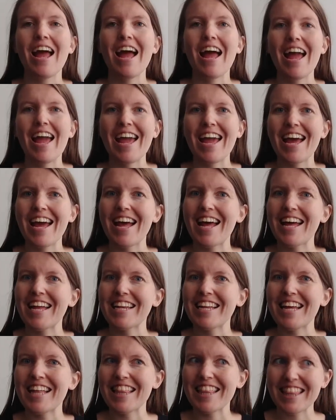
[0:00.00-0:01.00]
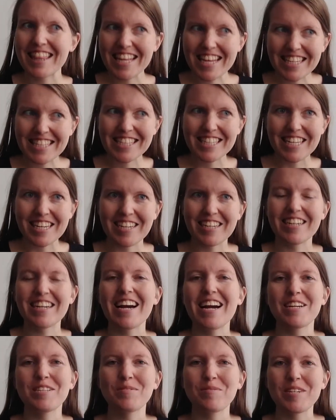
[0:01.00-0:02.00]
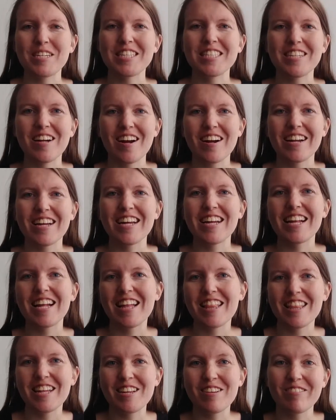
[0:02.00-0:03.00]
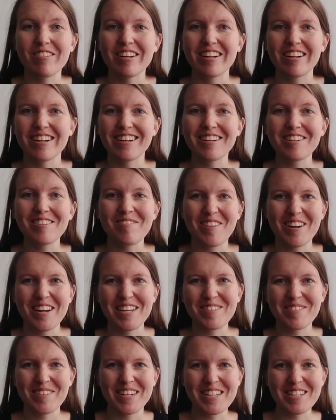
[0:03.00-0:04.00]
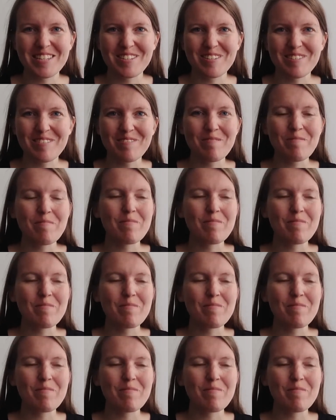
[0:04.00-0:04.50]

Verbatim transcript: And this year, as we started the new year 2022,